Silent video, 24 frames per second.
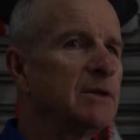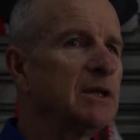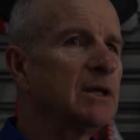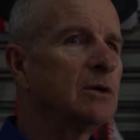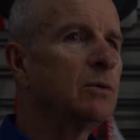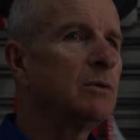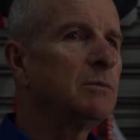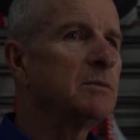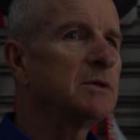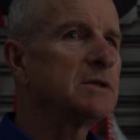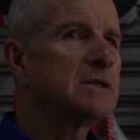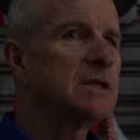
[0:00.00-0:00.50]

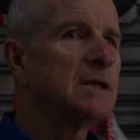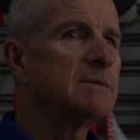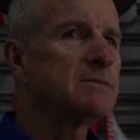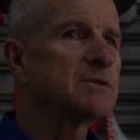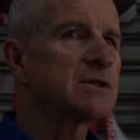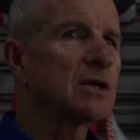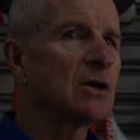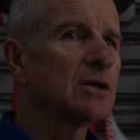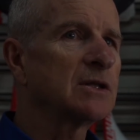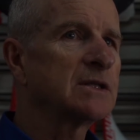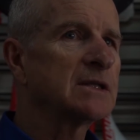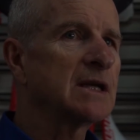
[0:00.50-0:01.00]
equipment
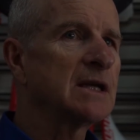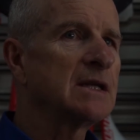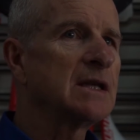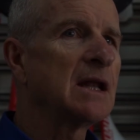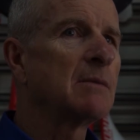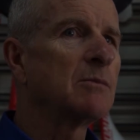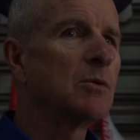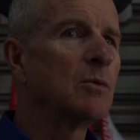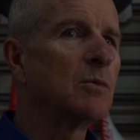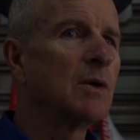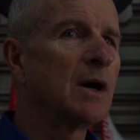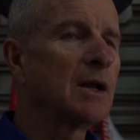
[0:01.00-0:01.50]
tips, I'd say
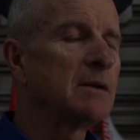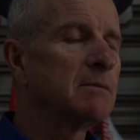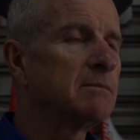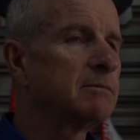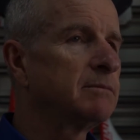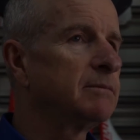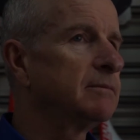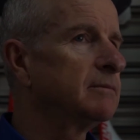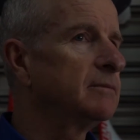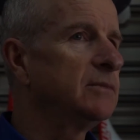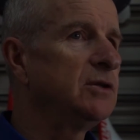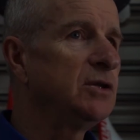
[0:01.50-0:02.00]
number one,
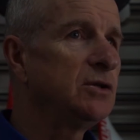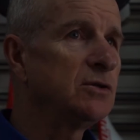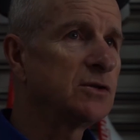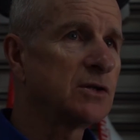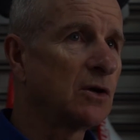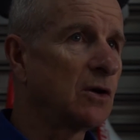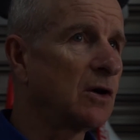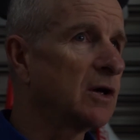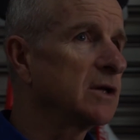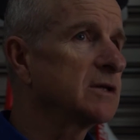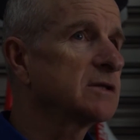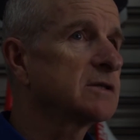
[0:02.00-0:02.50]
new
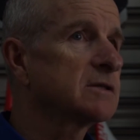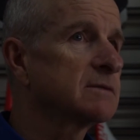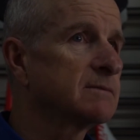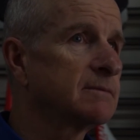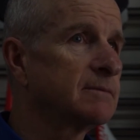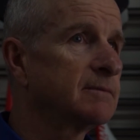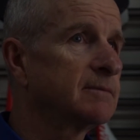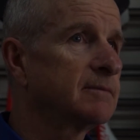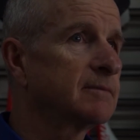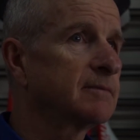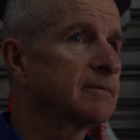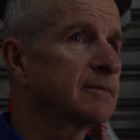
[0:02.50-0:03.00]
tyres.
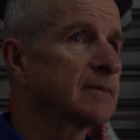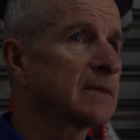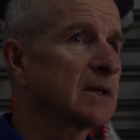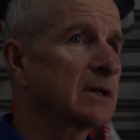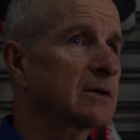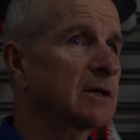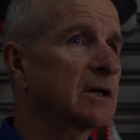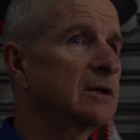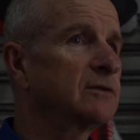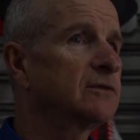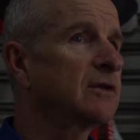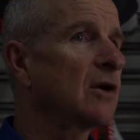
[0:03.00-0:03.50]

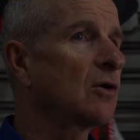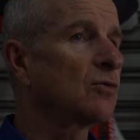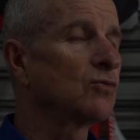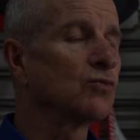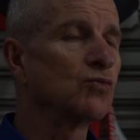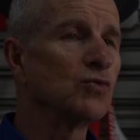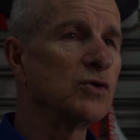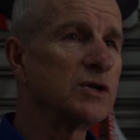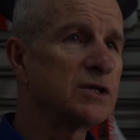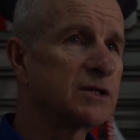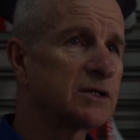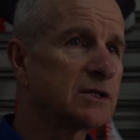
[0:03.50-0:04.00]
Okay, don't
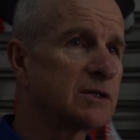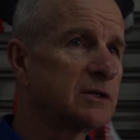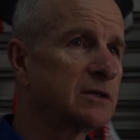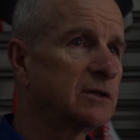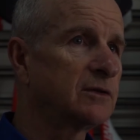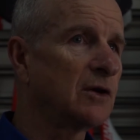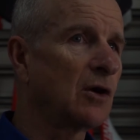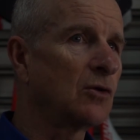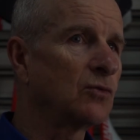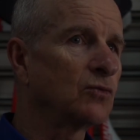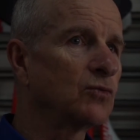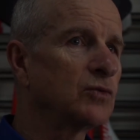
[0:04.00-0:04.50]
risk
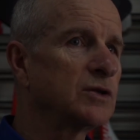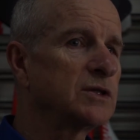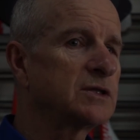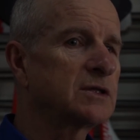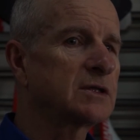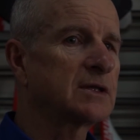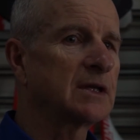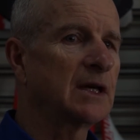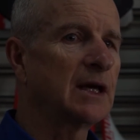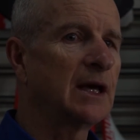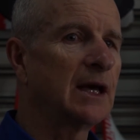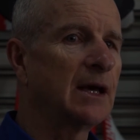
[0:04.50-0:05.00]

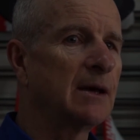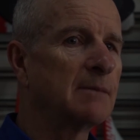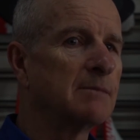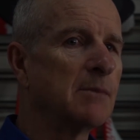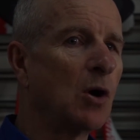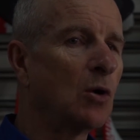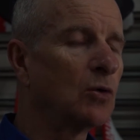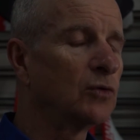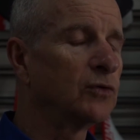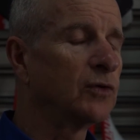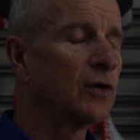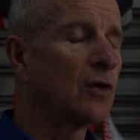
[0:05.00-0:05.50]

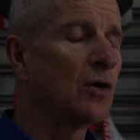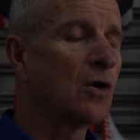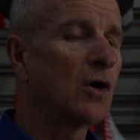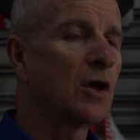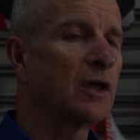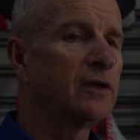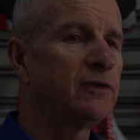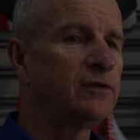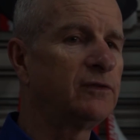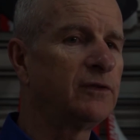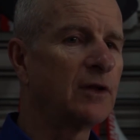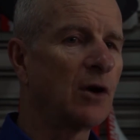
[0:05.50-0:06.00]
old
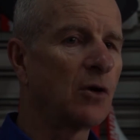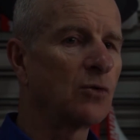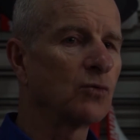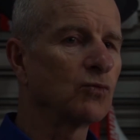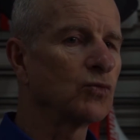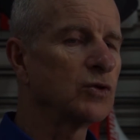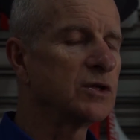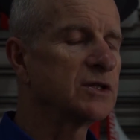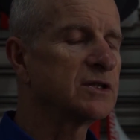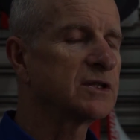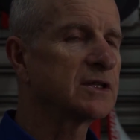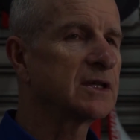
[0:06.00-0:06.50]
tyres. Don't
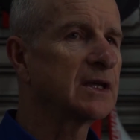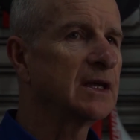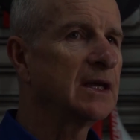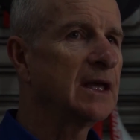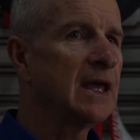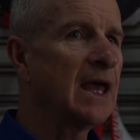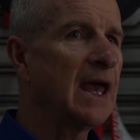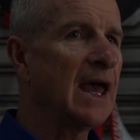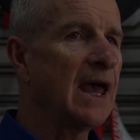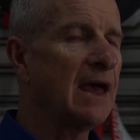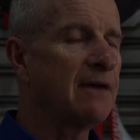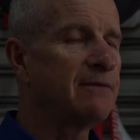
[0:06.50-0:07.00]
risk
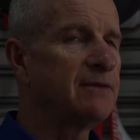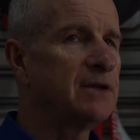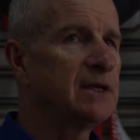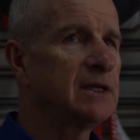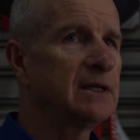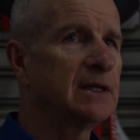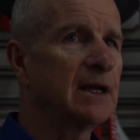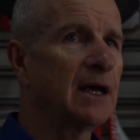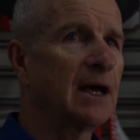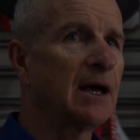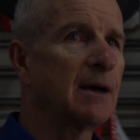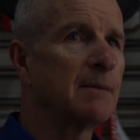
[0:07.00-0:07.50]

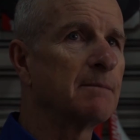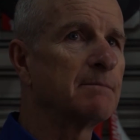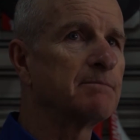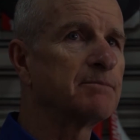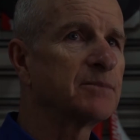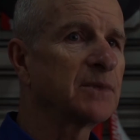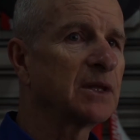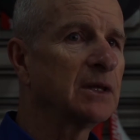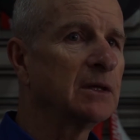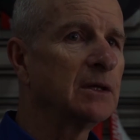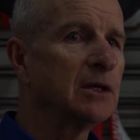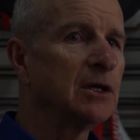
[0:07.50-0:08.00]
having
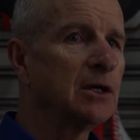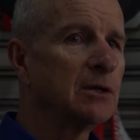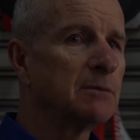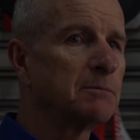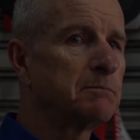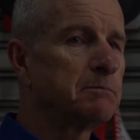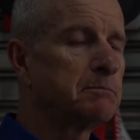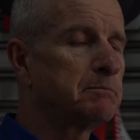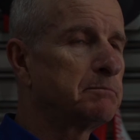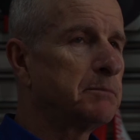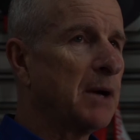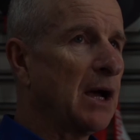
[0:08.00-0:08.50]

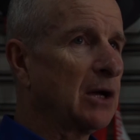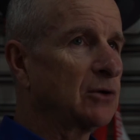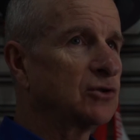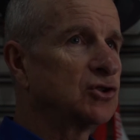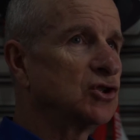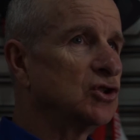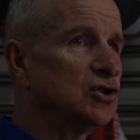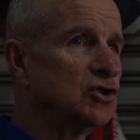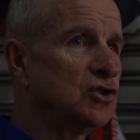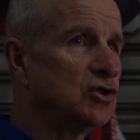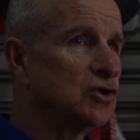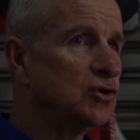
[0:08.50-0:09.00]

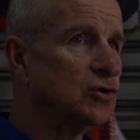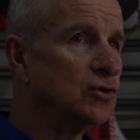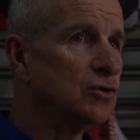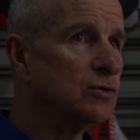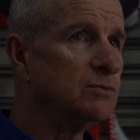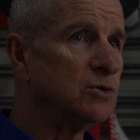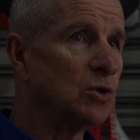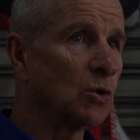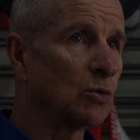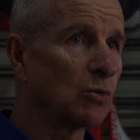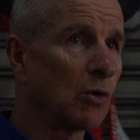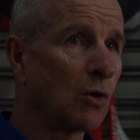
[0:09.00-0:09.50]
punctured
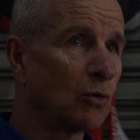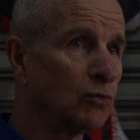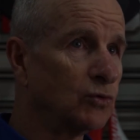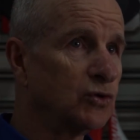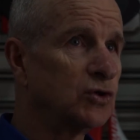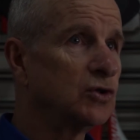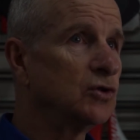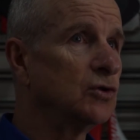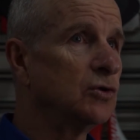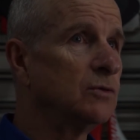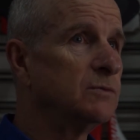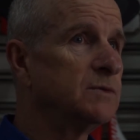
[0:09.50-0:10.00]
tubes or old
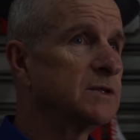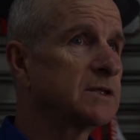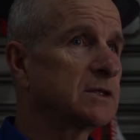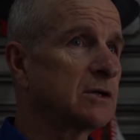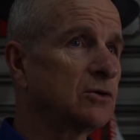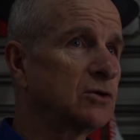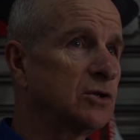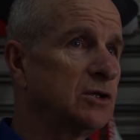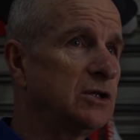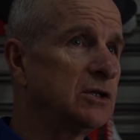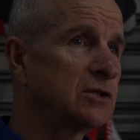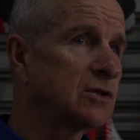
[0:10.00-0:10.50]
tubes.
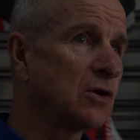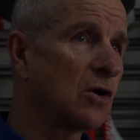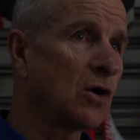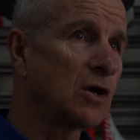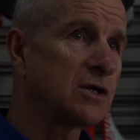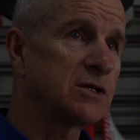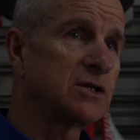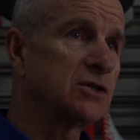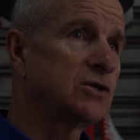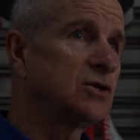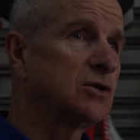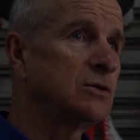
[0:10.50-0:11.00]
So your
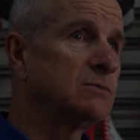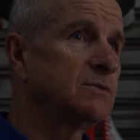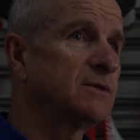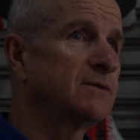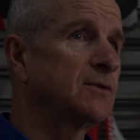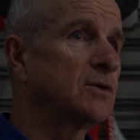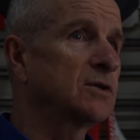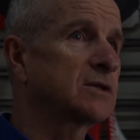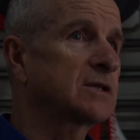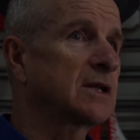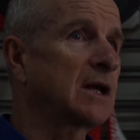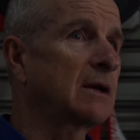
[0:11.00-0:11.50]
tyres and tubes
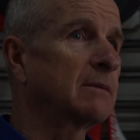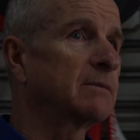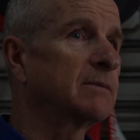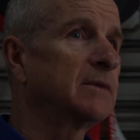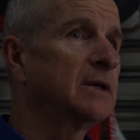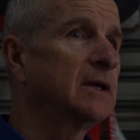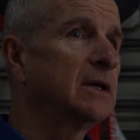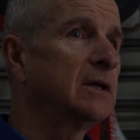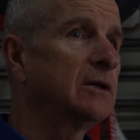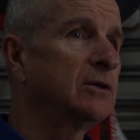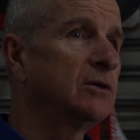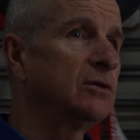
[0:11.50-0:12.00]
first up.
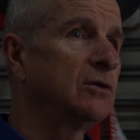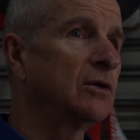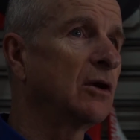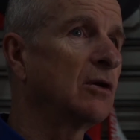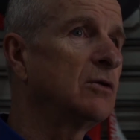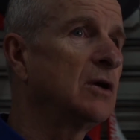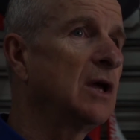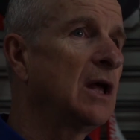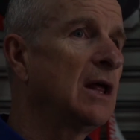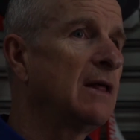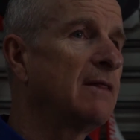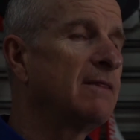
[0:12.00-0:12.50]

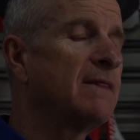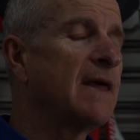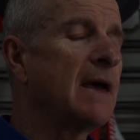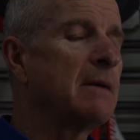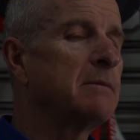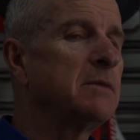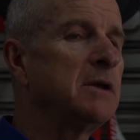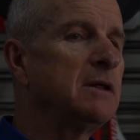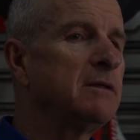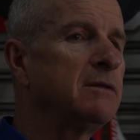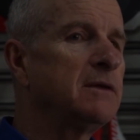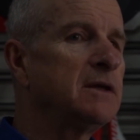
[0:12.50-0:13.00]
That
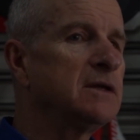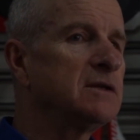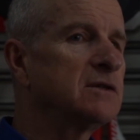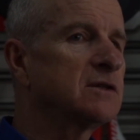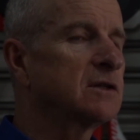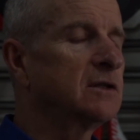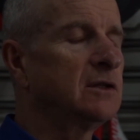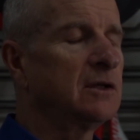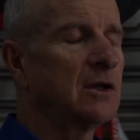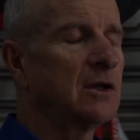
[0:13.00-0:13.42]
many things can